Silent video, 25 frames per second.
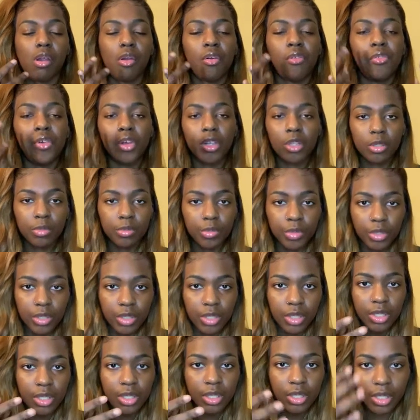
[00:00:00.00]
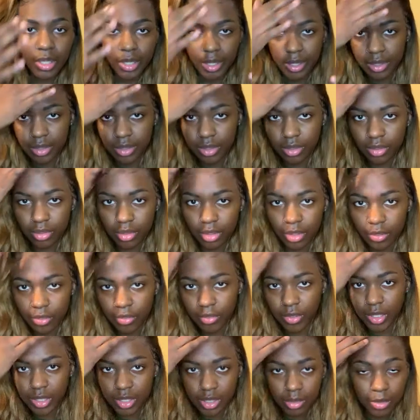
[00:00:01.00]
availability, like the
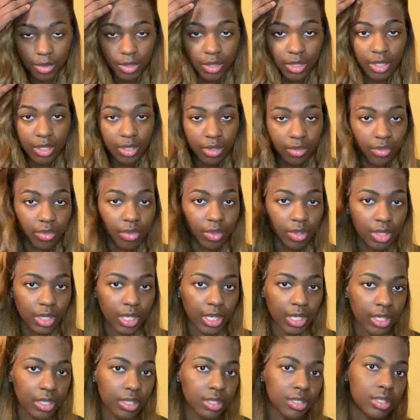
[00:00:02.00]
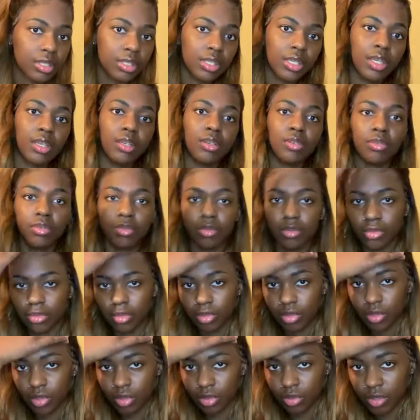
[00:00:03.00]
flexibility of the lace, like,
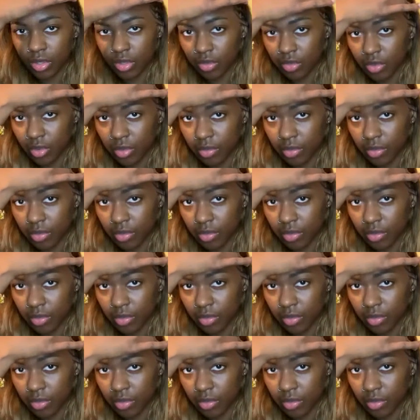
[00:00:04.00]
you know, it's